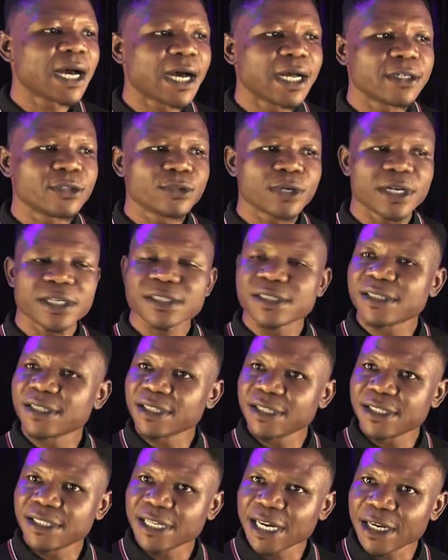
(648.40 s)
and you can
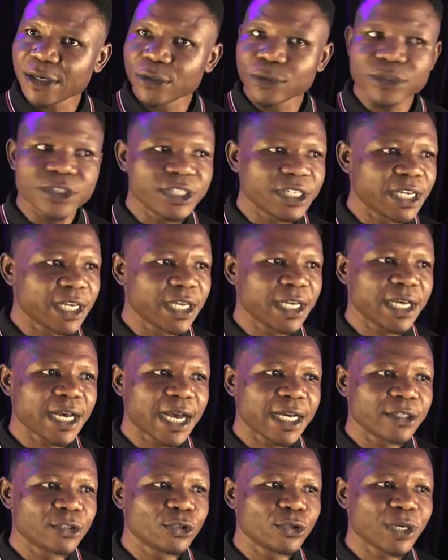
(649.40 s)
see download here,
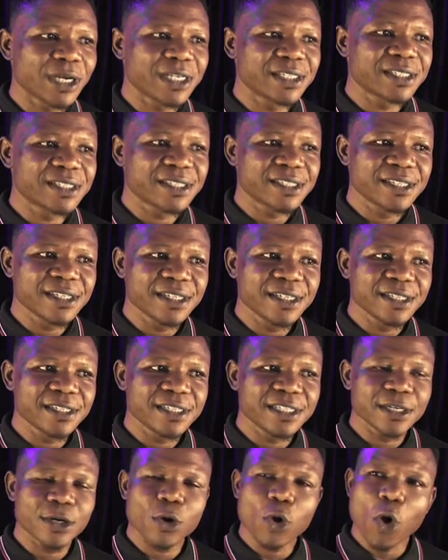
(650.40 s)
and you can see
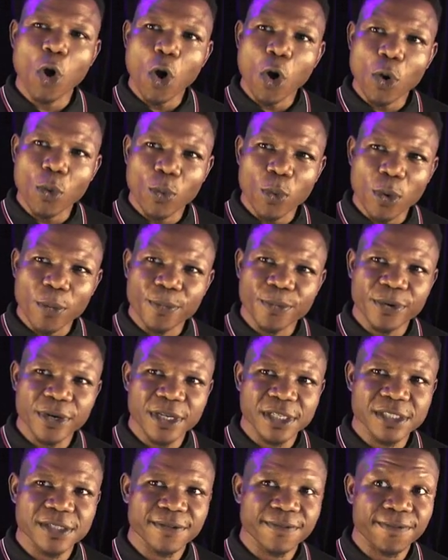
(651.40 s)
the core
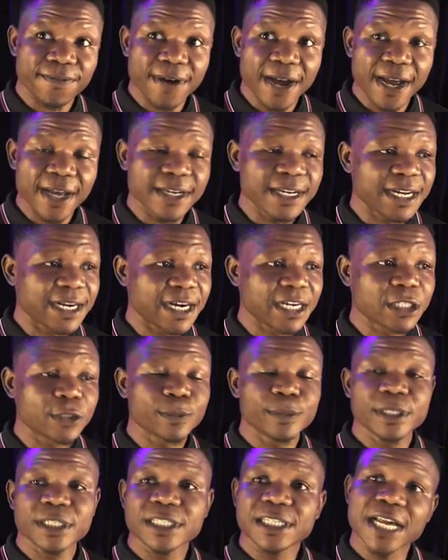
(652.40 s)
WordPress file that has
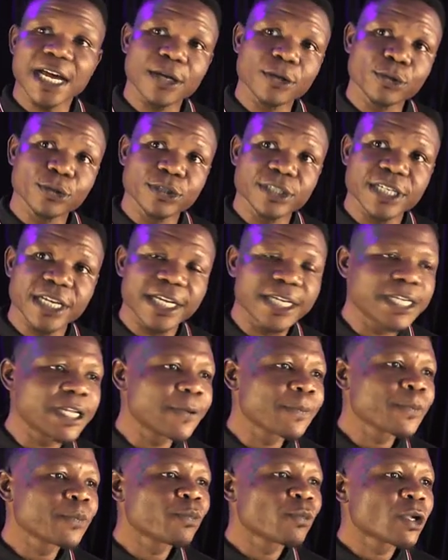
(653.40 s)
been downloaded.
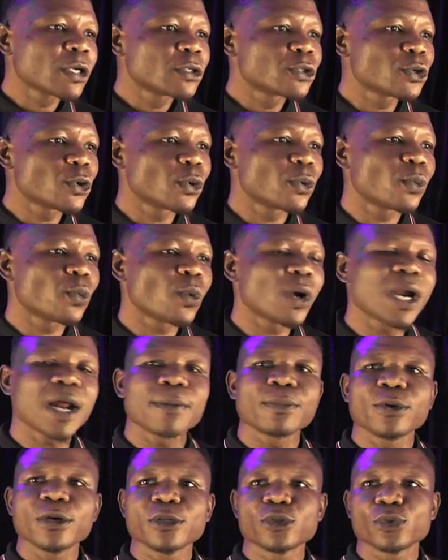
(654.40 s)
So what
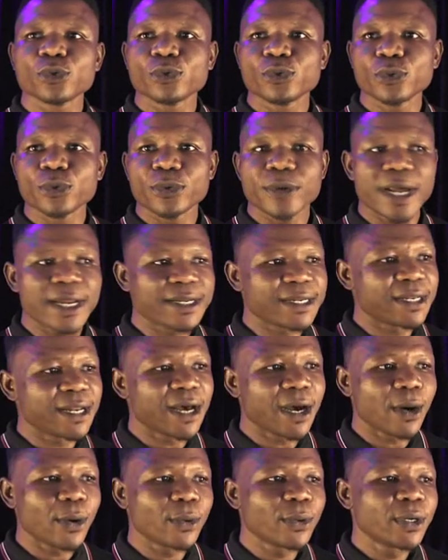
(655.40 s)
I'm going to do right
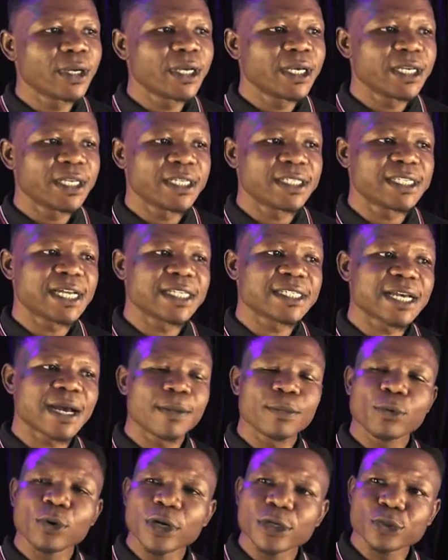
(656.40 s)
now is that
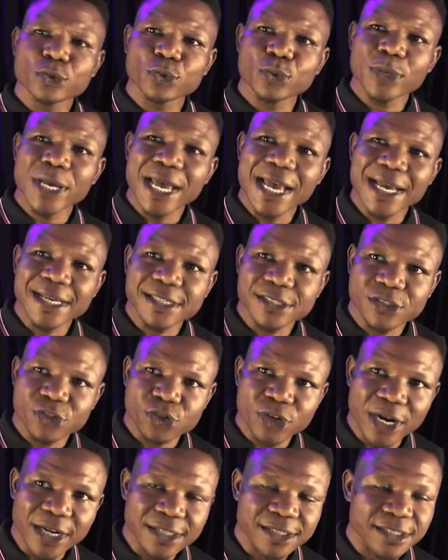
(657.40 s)
I'm going to
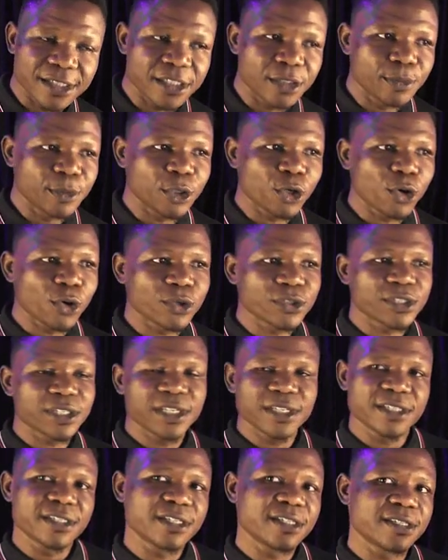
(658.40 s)
extract it because
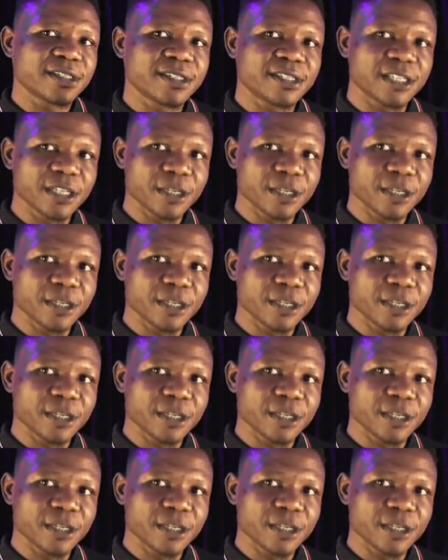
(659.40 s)
it is